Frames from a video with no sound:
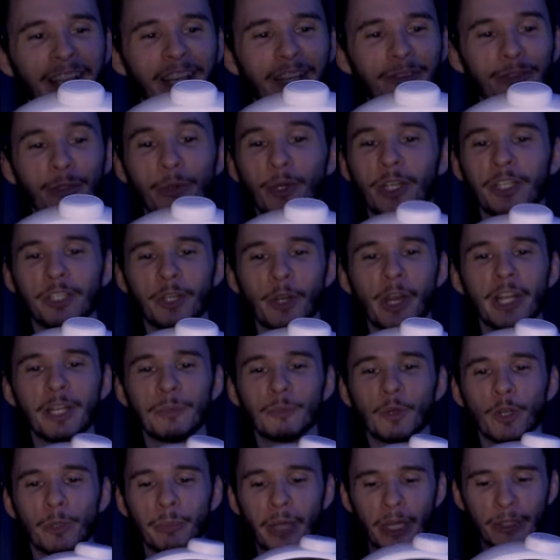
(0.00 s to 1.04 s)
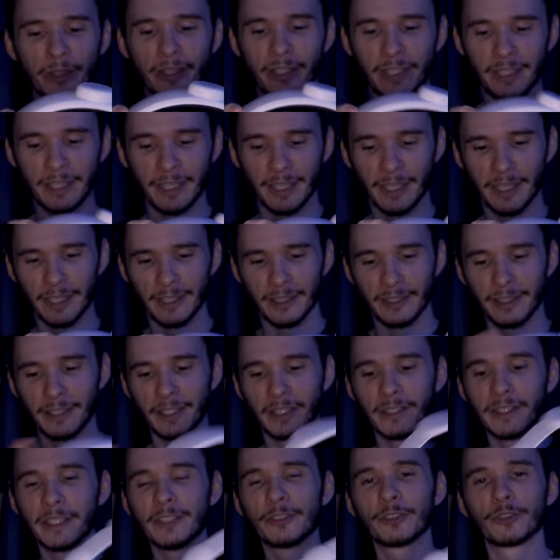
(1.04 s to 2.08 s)
If you want to know any more about the uh, the
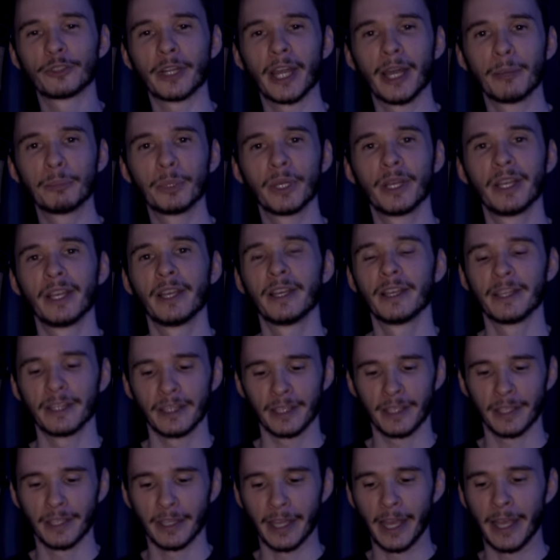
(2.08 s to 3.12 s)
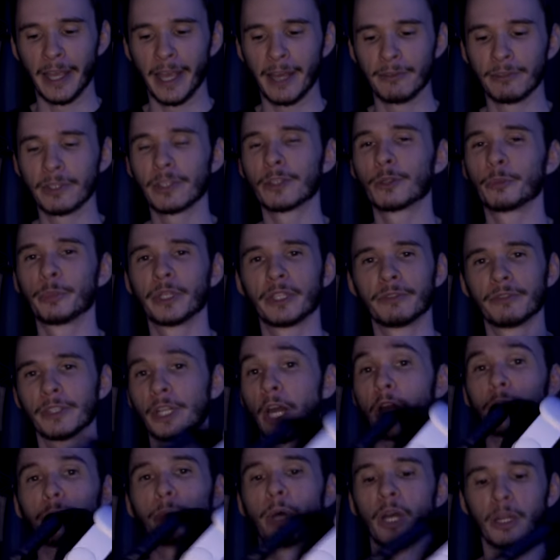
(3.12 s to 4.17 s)
Elite Strap, uh, I have a little bit of
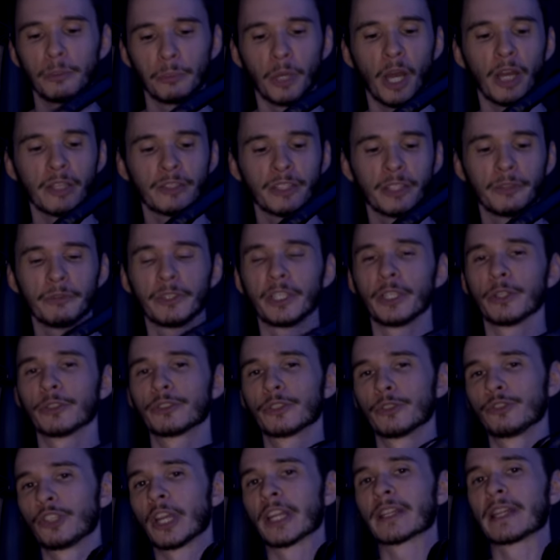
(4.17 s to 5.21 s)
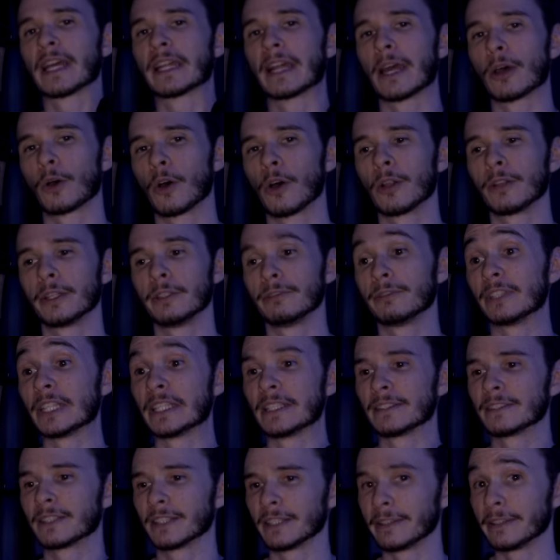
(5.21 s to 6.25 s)
an un unboxing video, so check that out. I'll leave
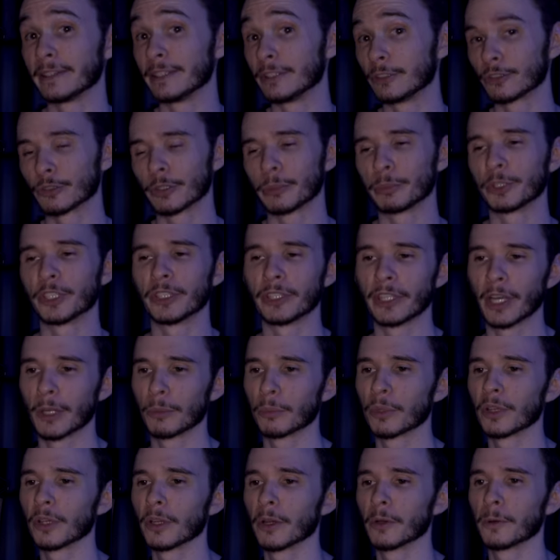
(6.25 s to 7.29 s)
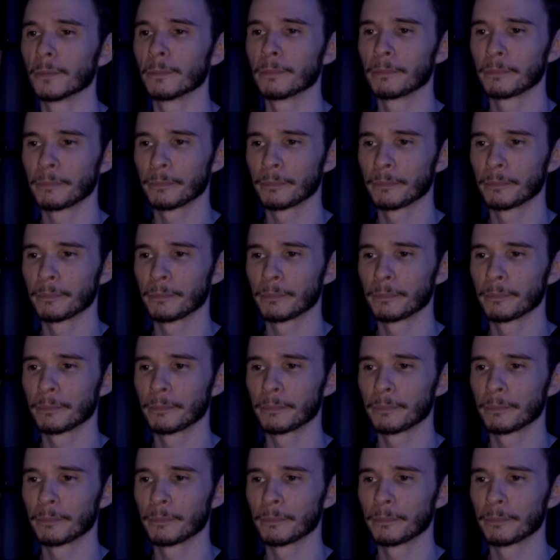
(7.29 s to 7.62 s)
links in the description down below.